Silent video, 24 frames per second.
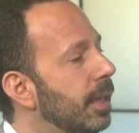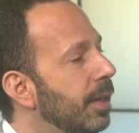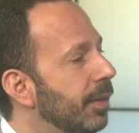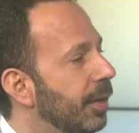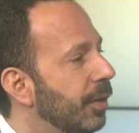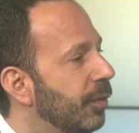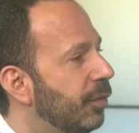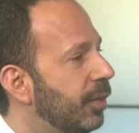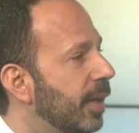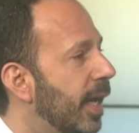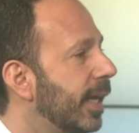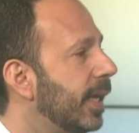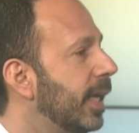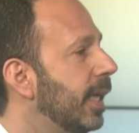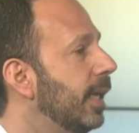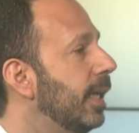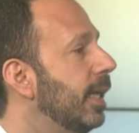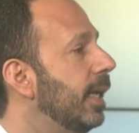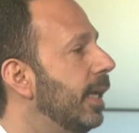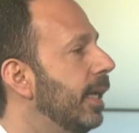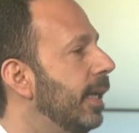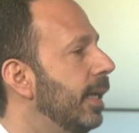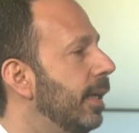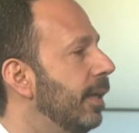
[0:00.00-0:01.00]
The
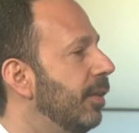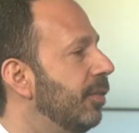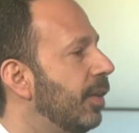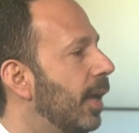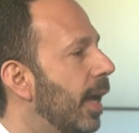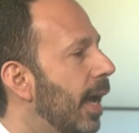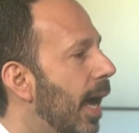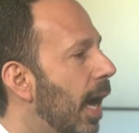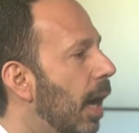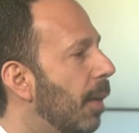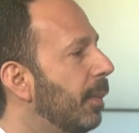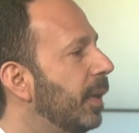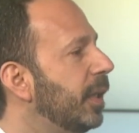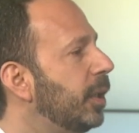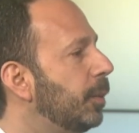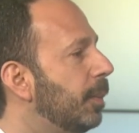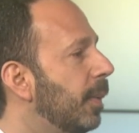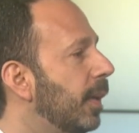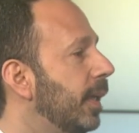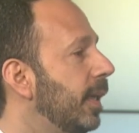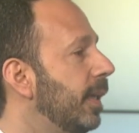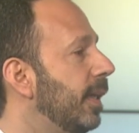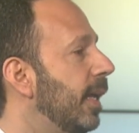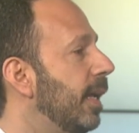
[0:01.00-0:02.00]
second is how much
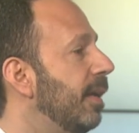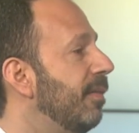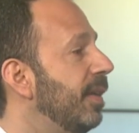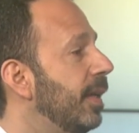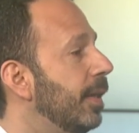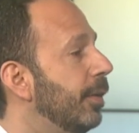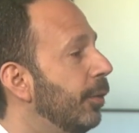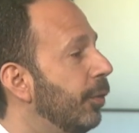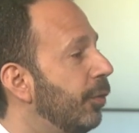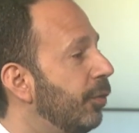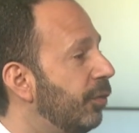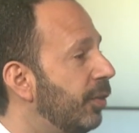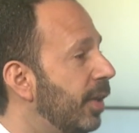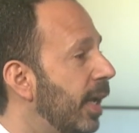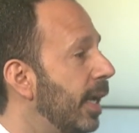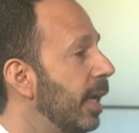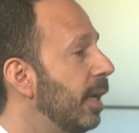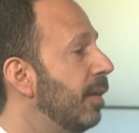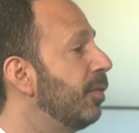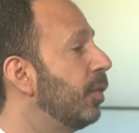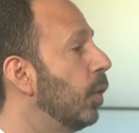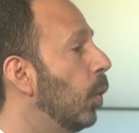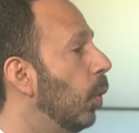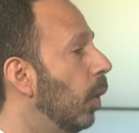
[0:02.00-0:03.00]
money they've either
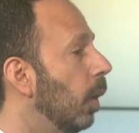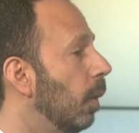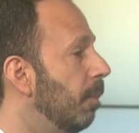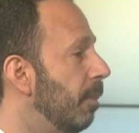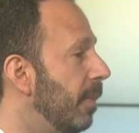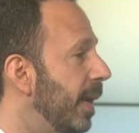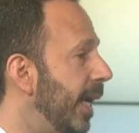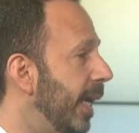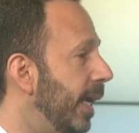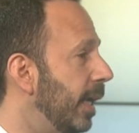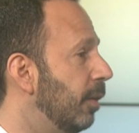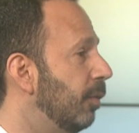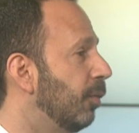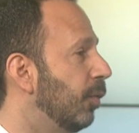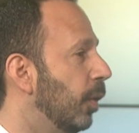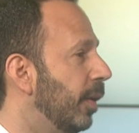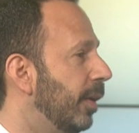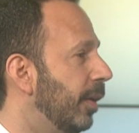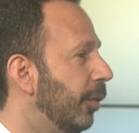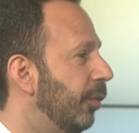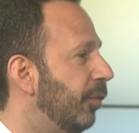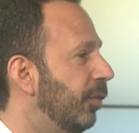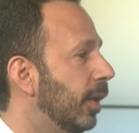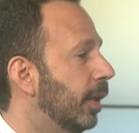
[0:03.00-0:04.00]
saved or made for
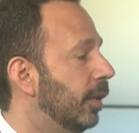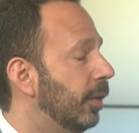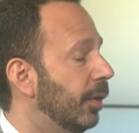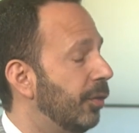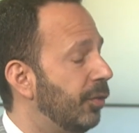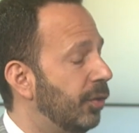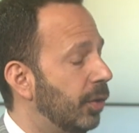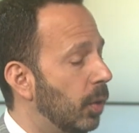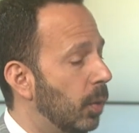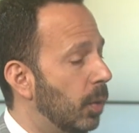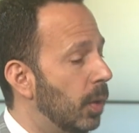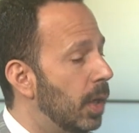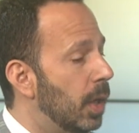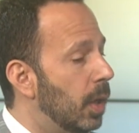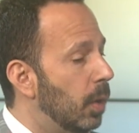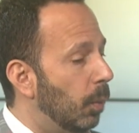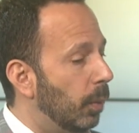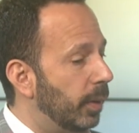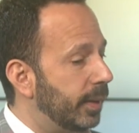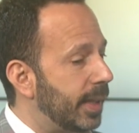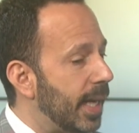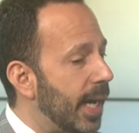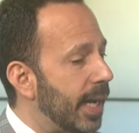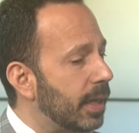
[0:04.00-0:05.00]
their seller. So
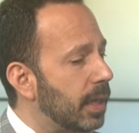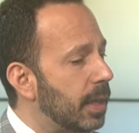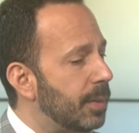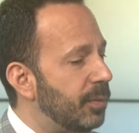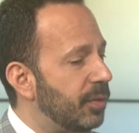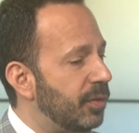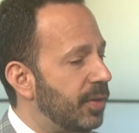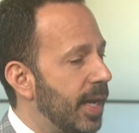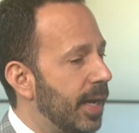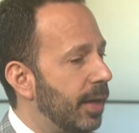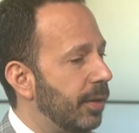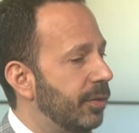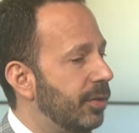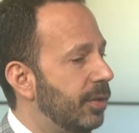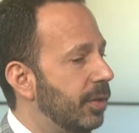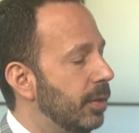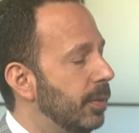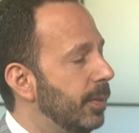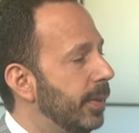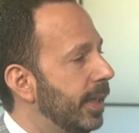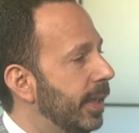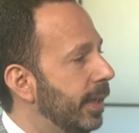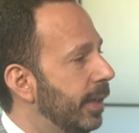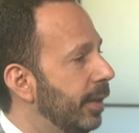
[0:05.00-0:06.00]
what that comes down
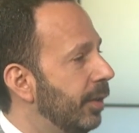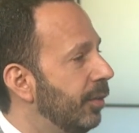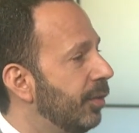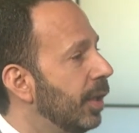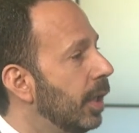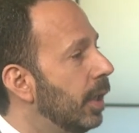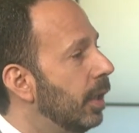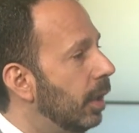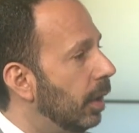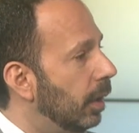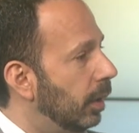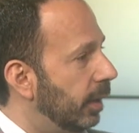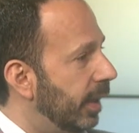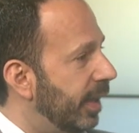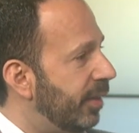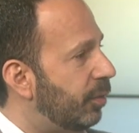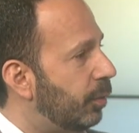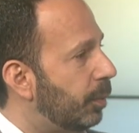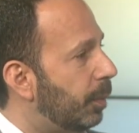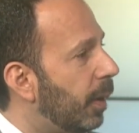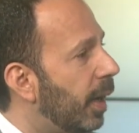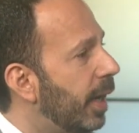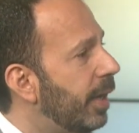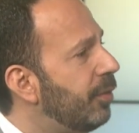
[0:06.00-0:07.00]
to is
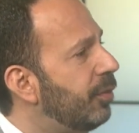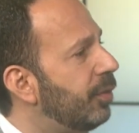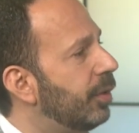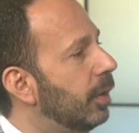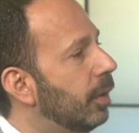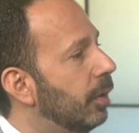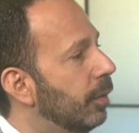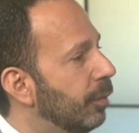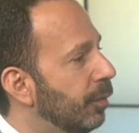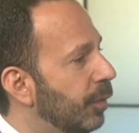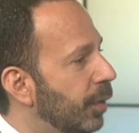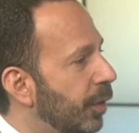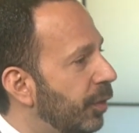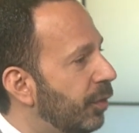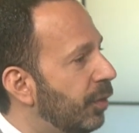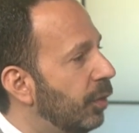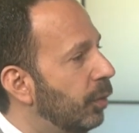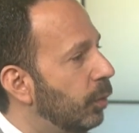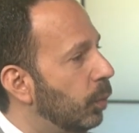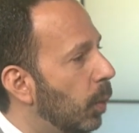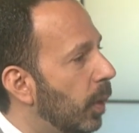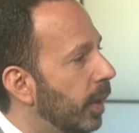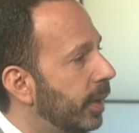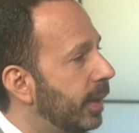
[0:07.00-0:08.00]
list price
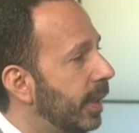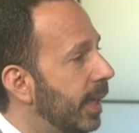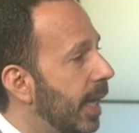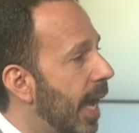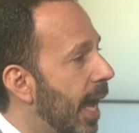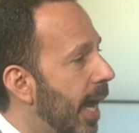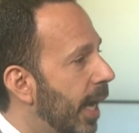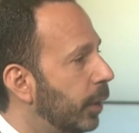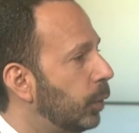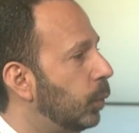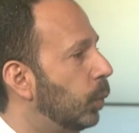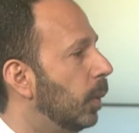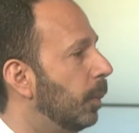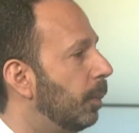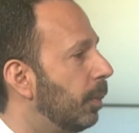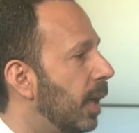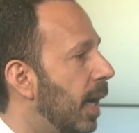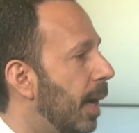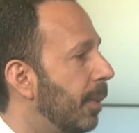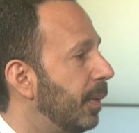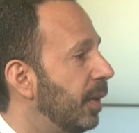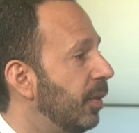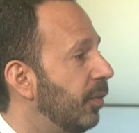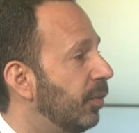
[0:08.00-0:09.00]
versus what the actual
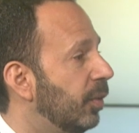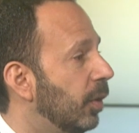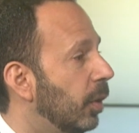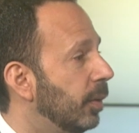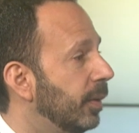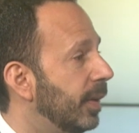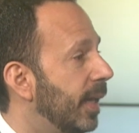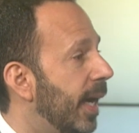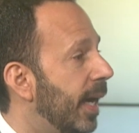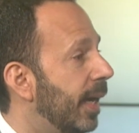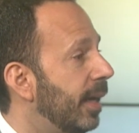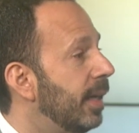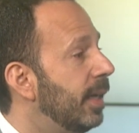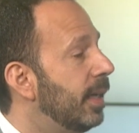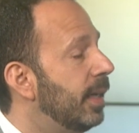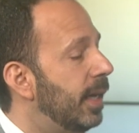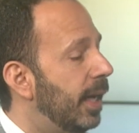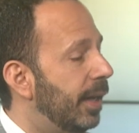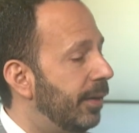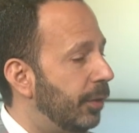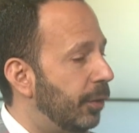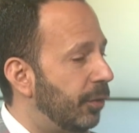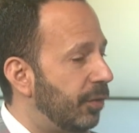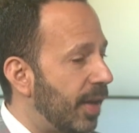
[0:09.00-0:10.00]
property sold at.
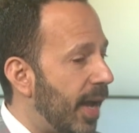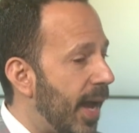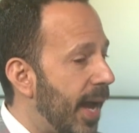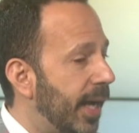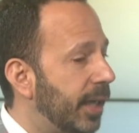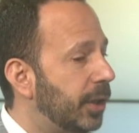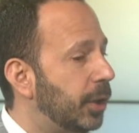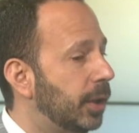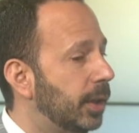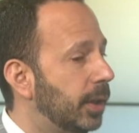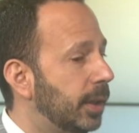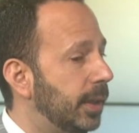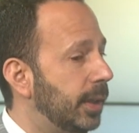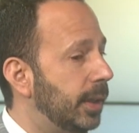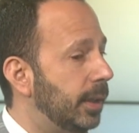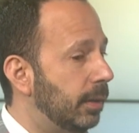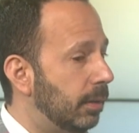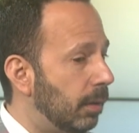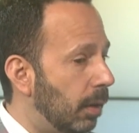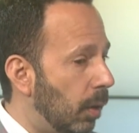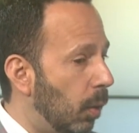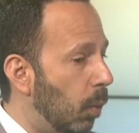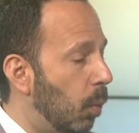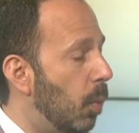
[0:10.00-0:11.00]
And there's actually
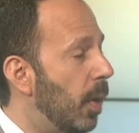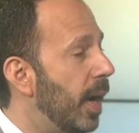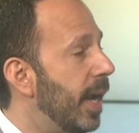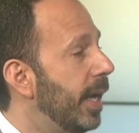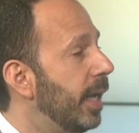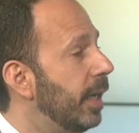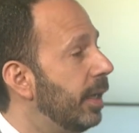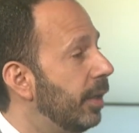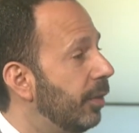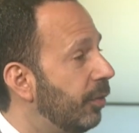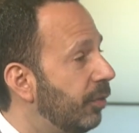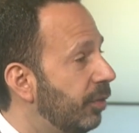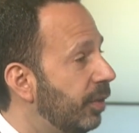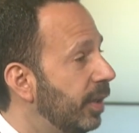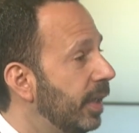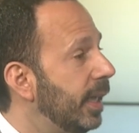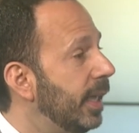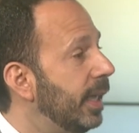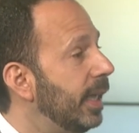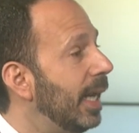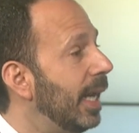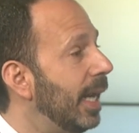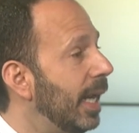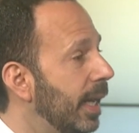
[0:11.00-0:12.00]
a way to
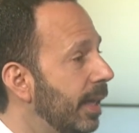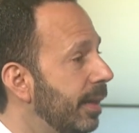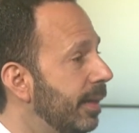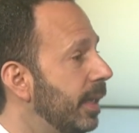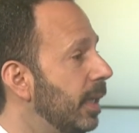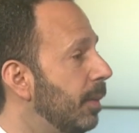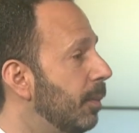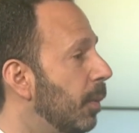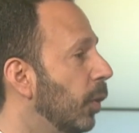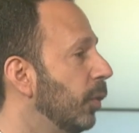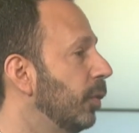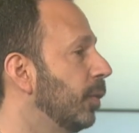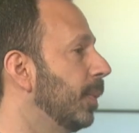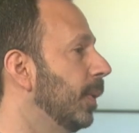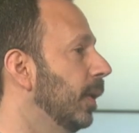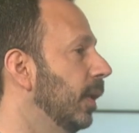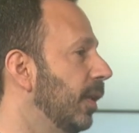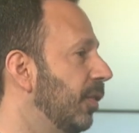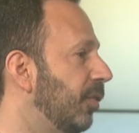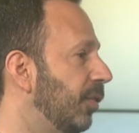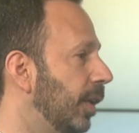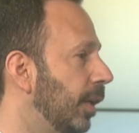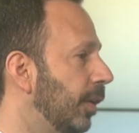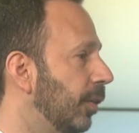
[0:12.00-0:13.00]
see in the multiple
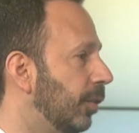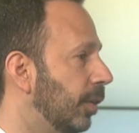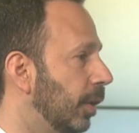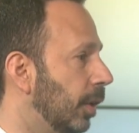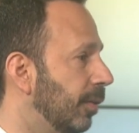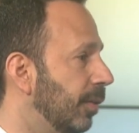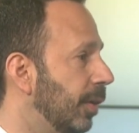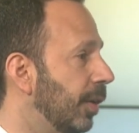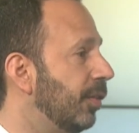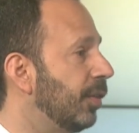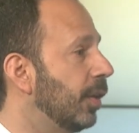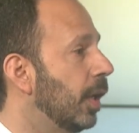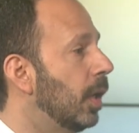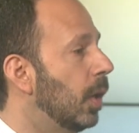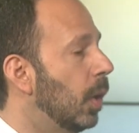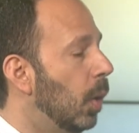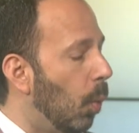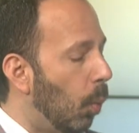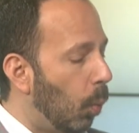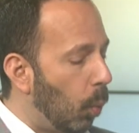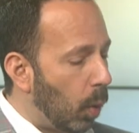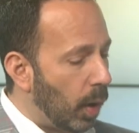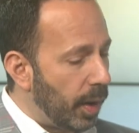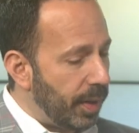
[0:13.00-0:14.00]
listing service
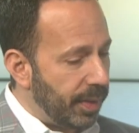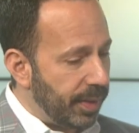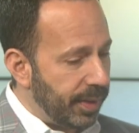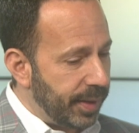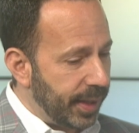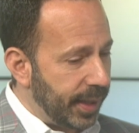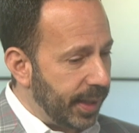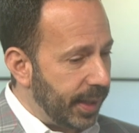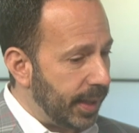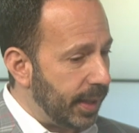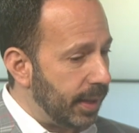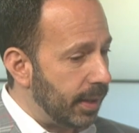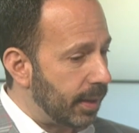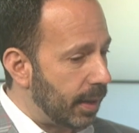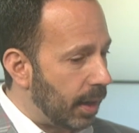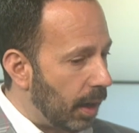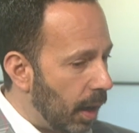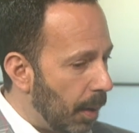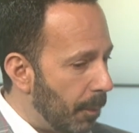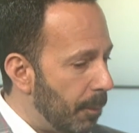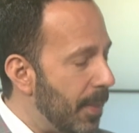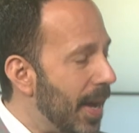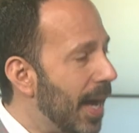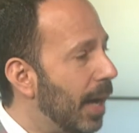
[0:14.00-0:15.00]
what the
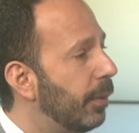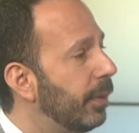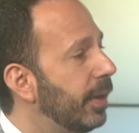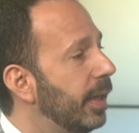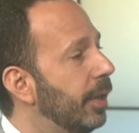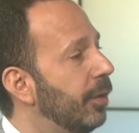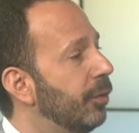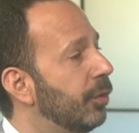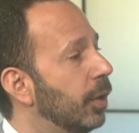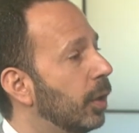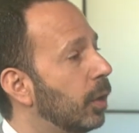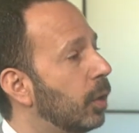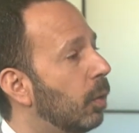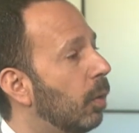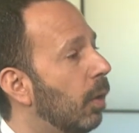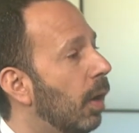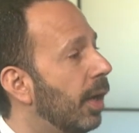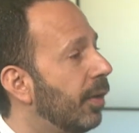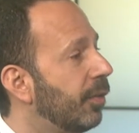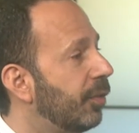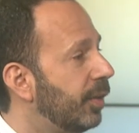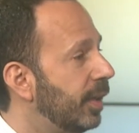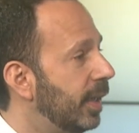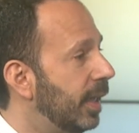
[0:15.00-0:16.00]
amount is
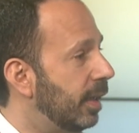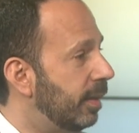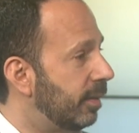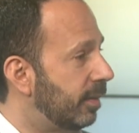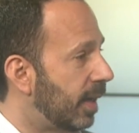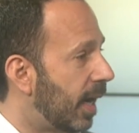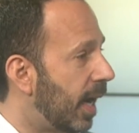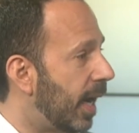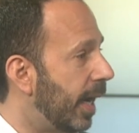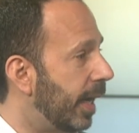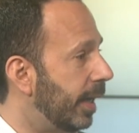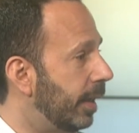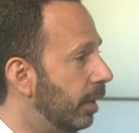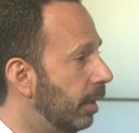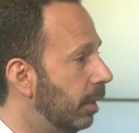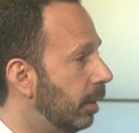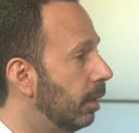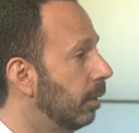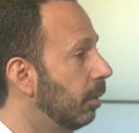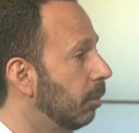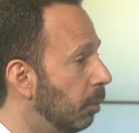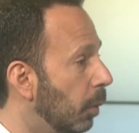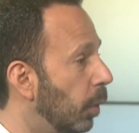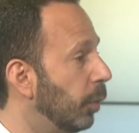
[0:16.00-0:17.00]
across the
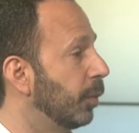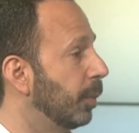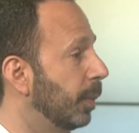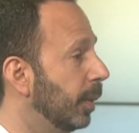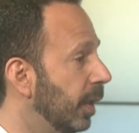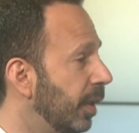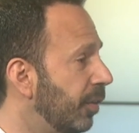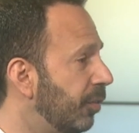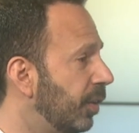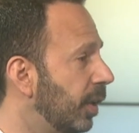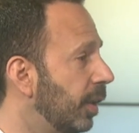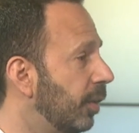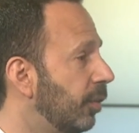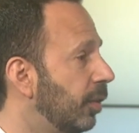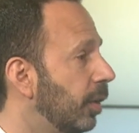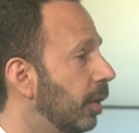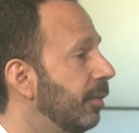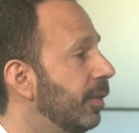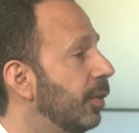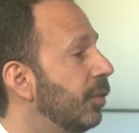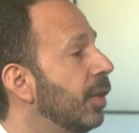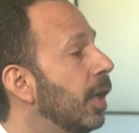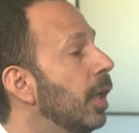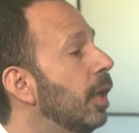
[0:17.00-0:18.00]
entire multiple listing
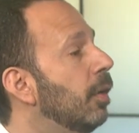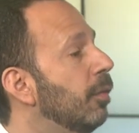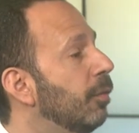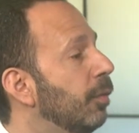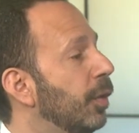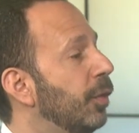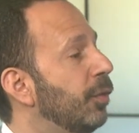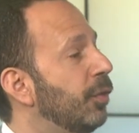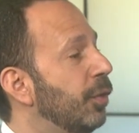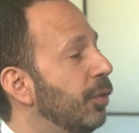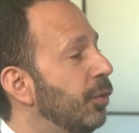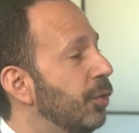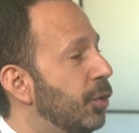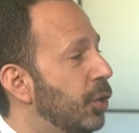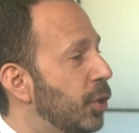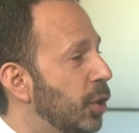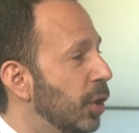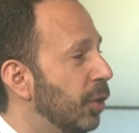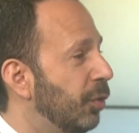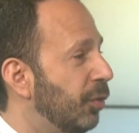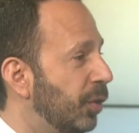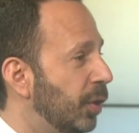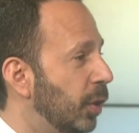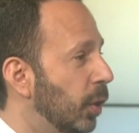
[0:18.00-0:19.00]
service versus
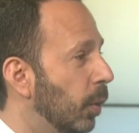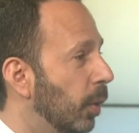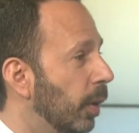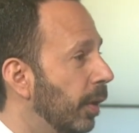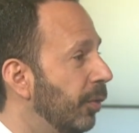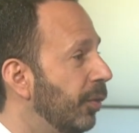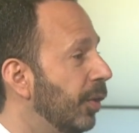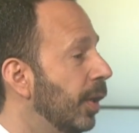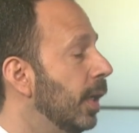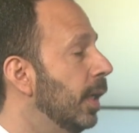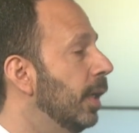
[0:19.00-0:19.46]
just yours.